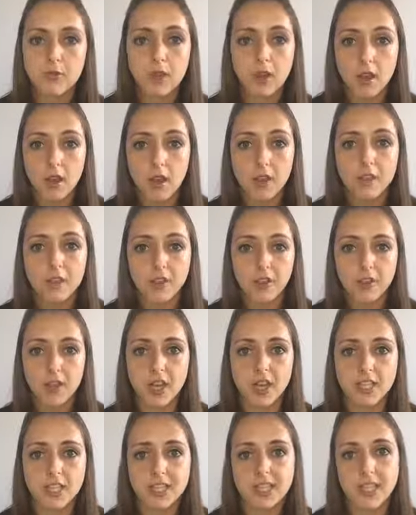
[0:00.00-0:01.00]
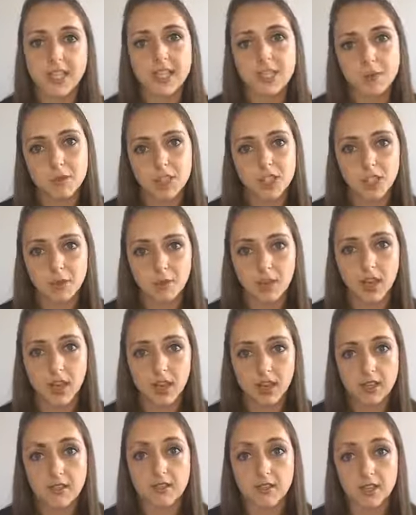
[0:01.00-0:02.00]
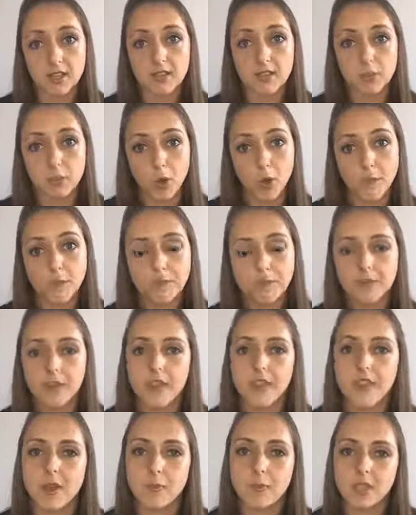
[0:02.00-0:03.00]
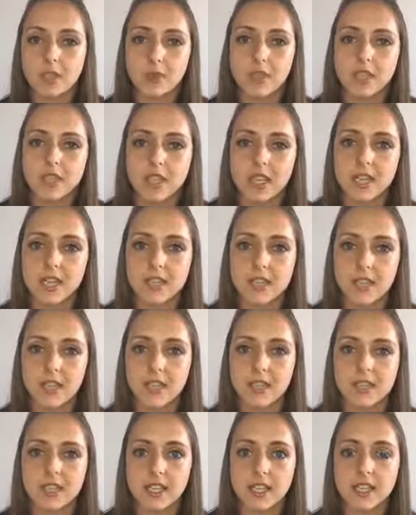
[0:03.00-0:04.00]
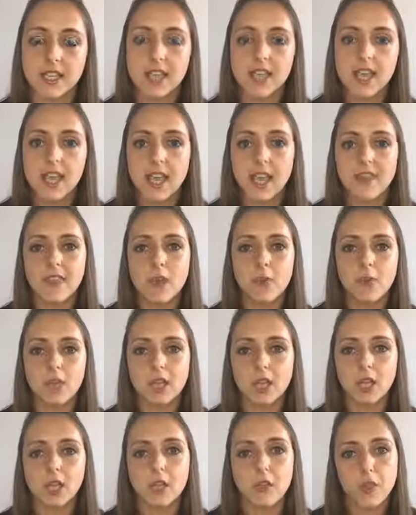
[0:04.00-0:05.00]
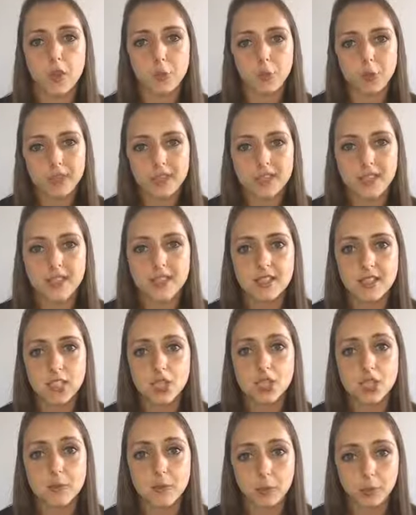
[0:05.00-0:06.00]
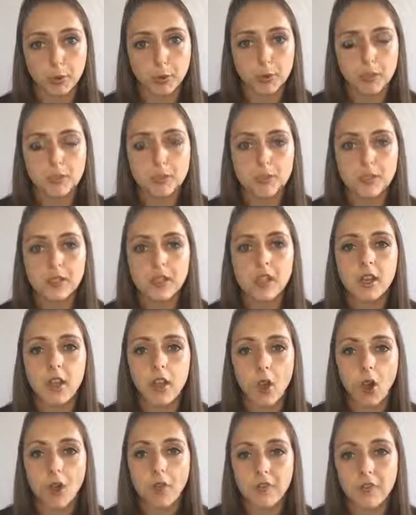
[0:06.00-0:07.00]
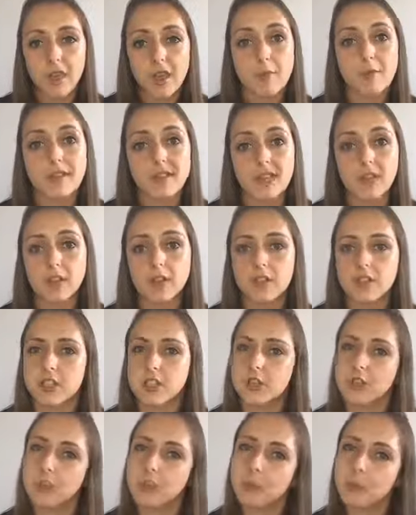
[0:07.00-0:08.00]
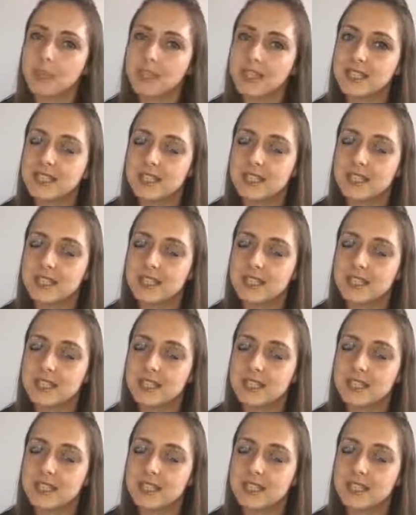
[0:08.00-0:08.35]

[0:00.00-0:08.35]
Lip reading: over 30 days, we do it at day 1 and then we do it at day 30, and then we look at the percentage improvement of themselves. They're not competing